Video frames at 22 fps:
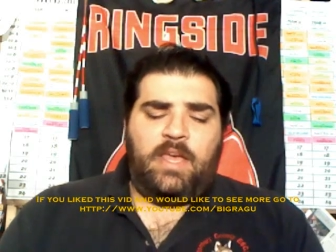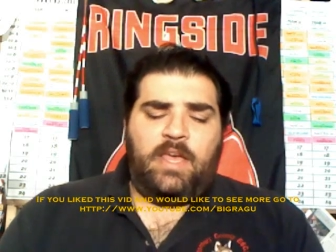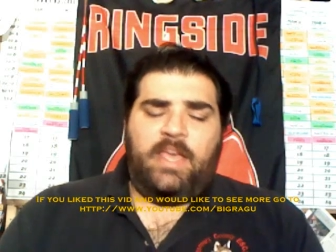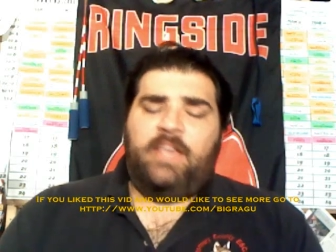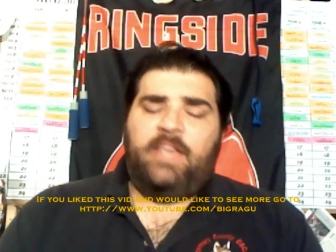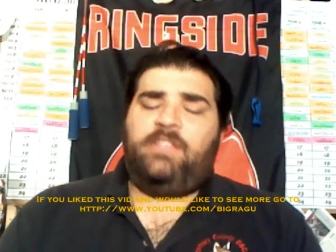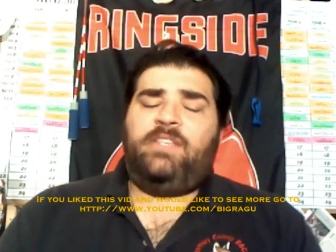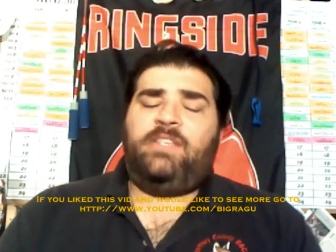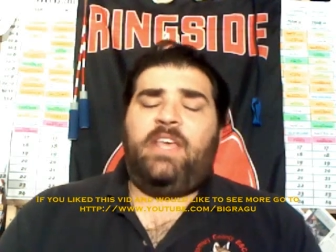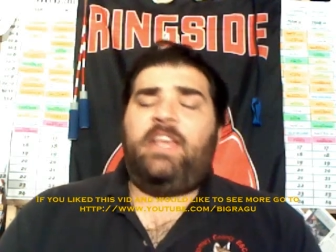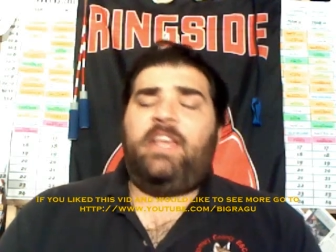
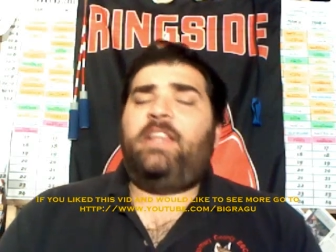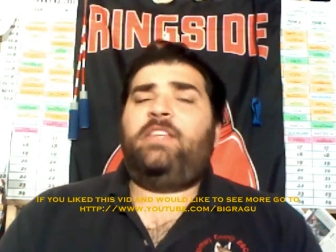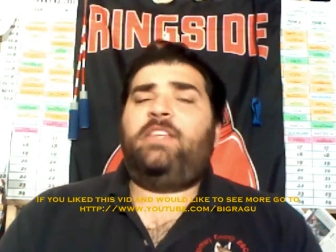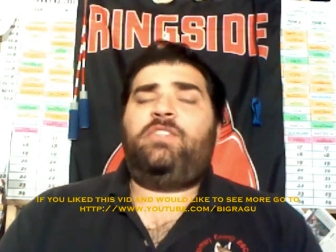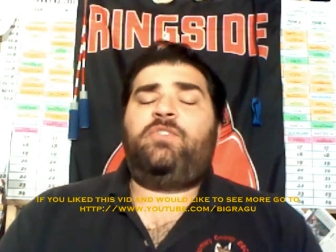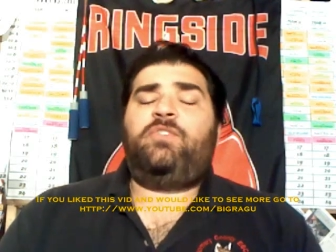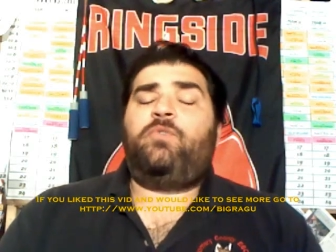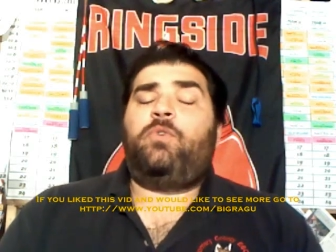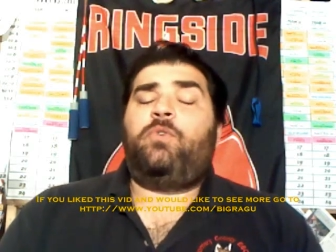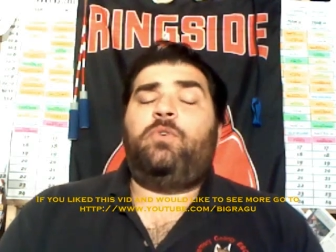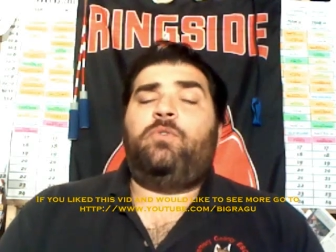he's in his
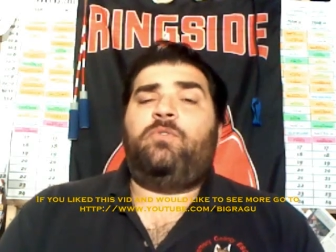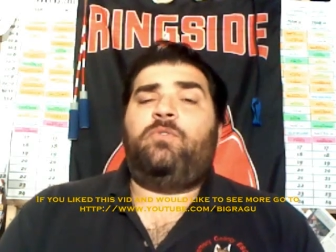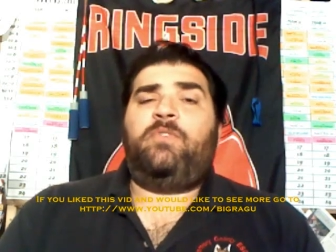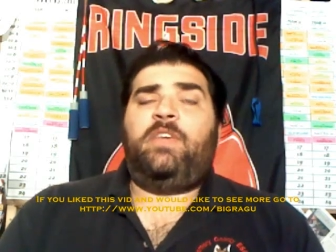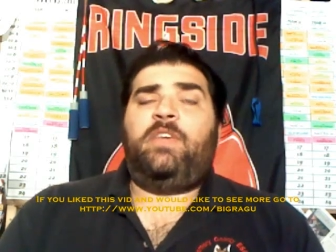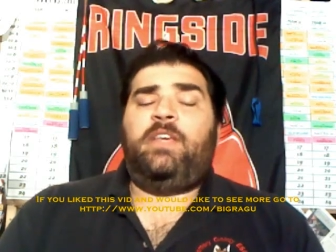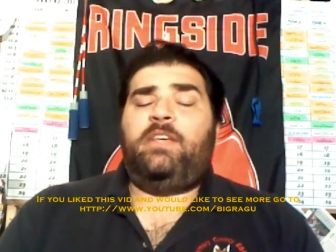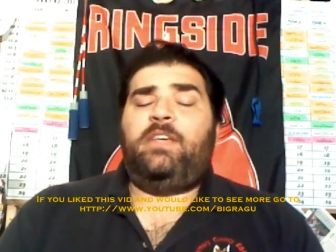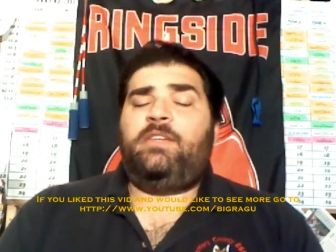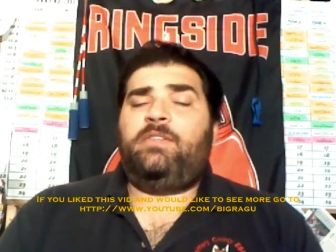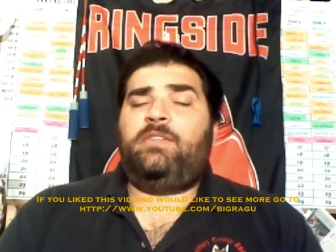groove.
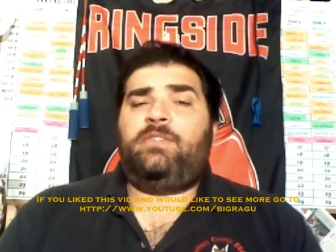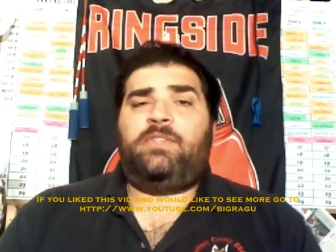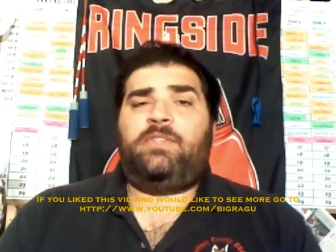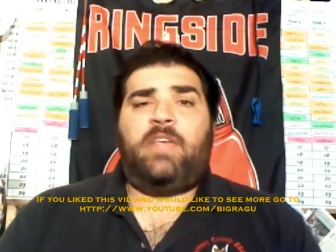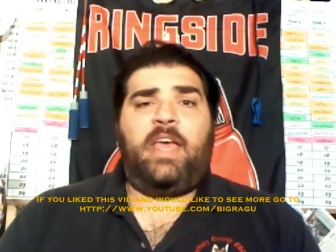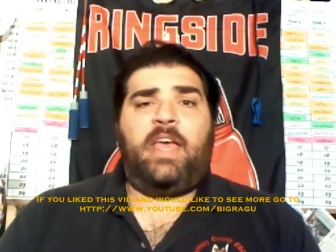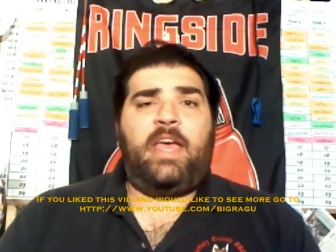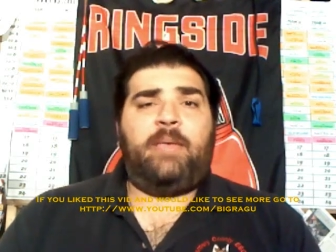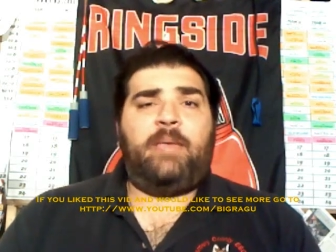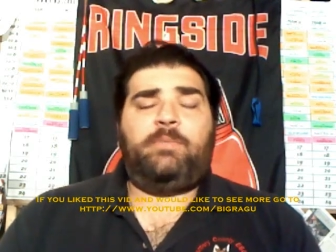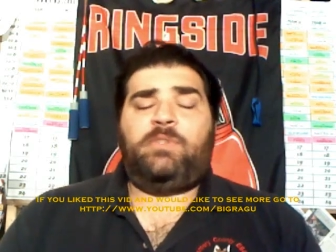He is
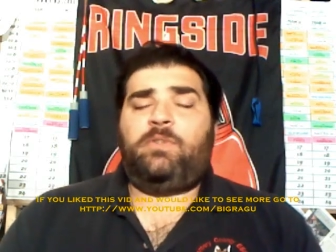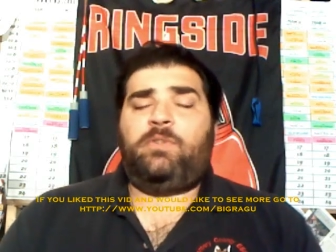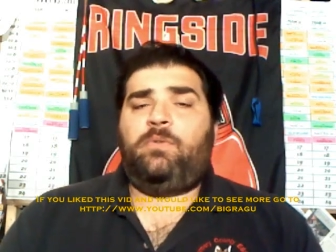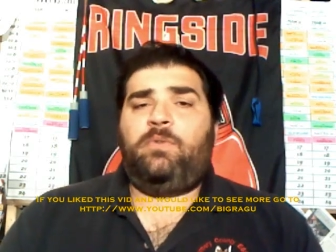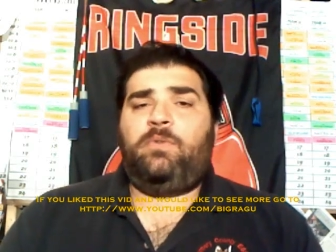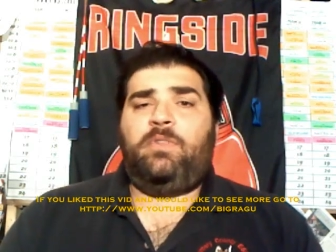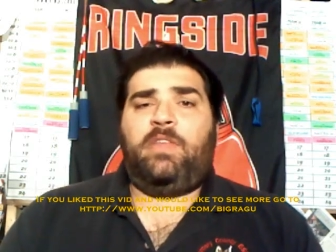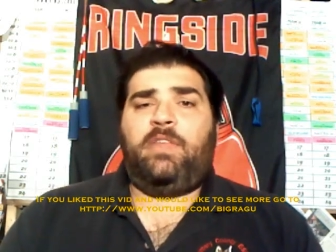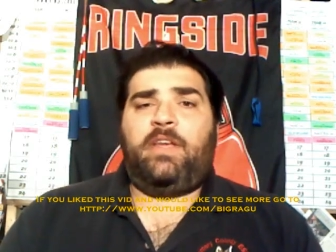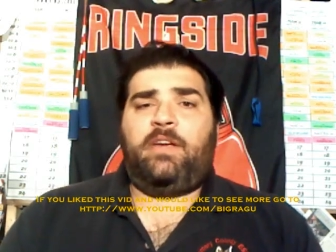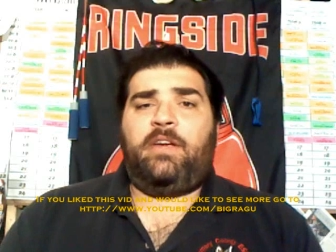
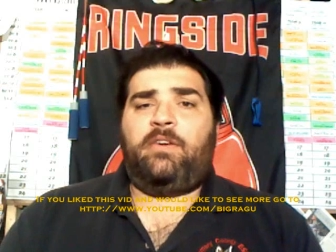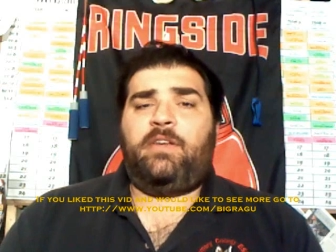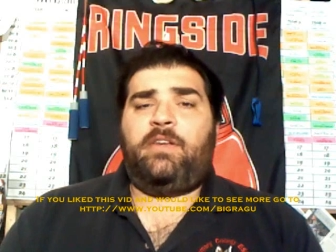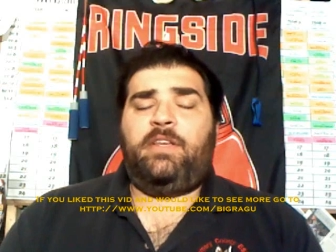absolutely there.